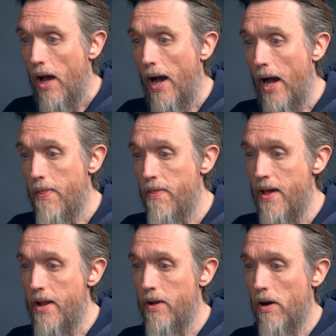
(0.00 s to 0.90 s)
And
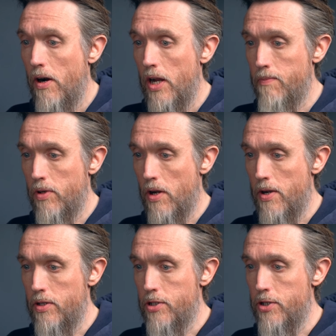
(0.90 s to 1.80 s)
then I'm
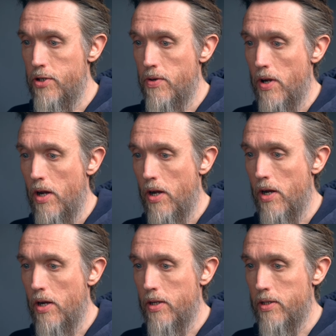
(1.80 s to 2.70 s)
going
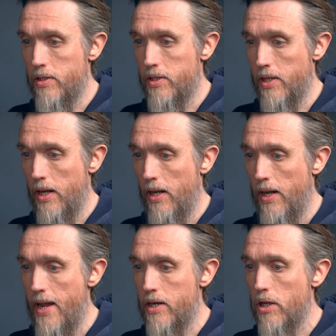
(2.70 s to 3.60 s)
to
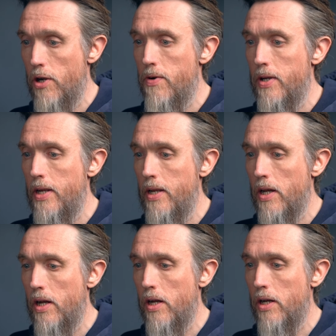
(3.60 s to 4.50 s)
select only
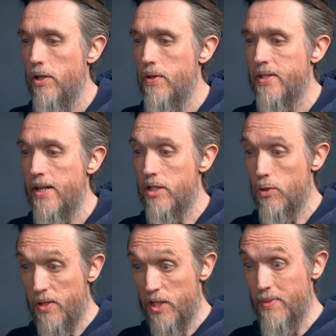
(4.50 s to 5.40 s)
use sensors
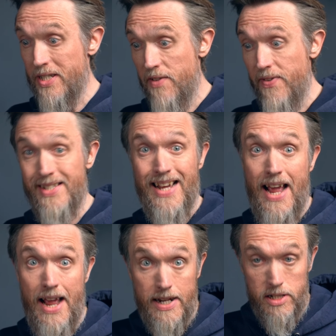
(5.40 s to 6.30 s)
with a specific
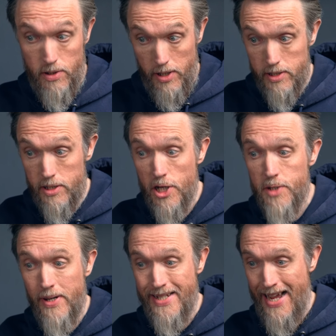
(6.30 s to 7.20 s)
tag. So I'm going to
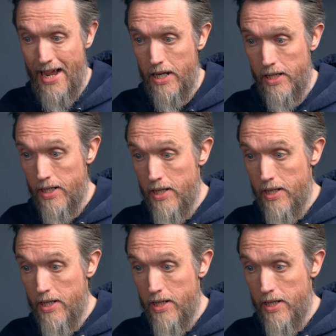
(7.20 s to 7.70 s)
search by tag.